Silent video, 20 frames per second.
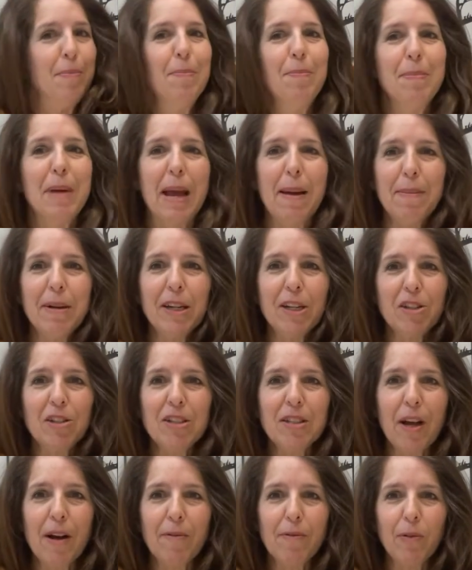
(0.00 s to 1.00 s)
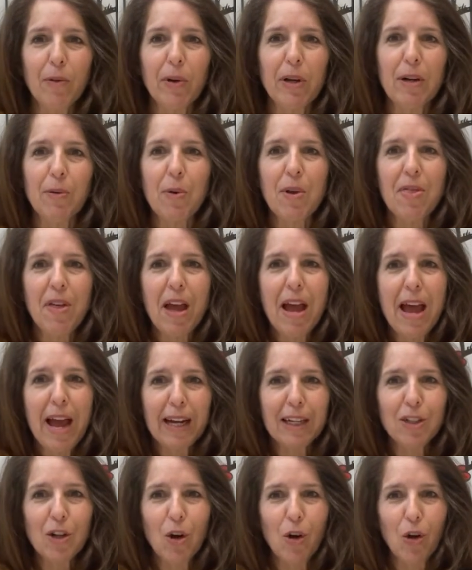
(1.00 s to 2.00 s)
Maybe you're suffering with a
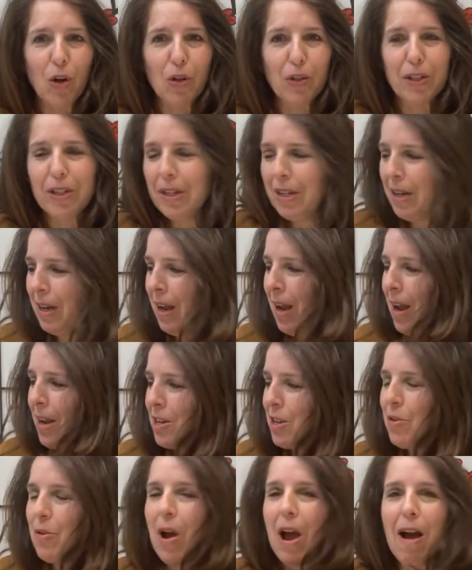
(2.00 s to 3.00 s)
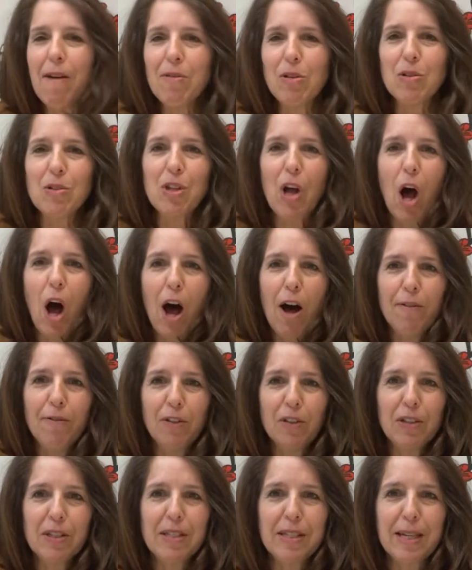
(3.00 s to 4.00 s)
head cold and you have those
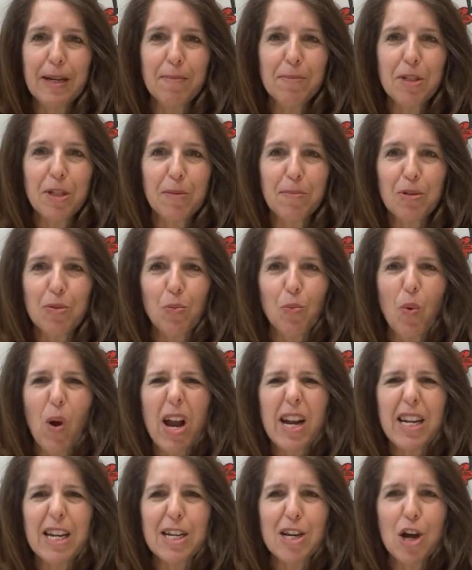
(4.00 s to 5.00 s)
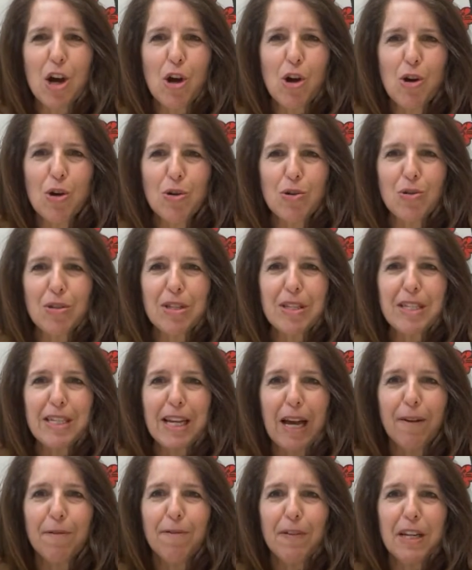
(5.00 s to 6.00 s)
awful symptoms, runny nose,
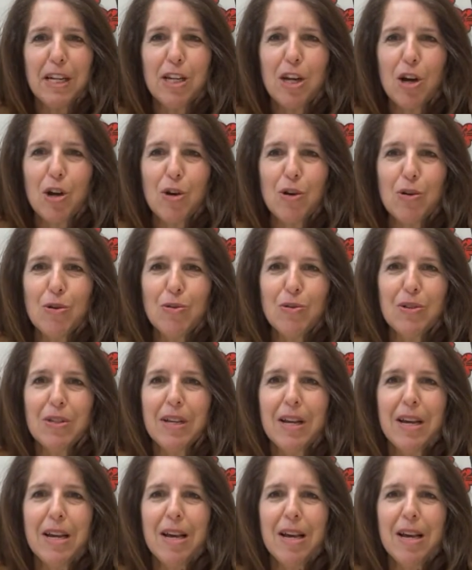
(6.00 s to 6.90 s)
stuffy nose,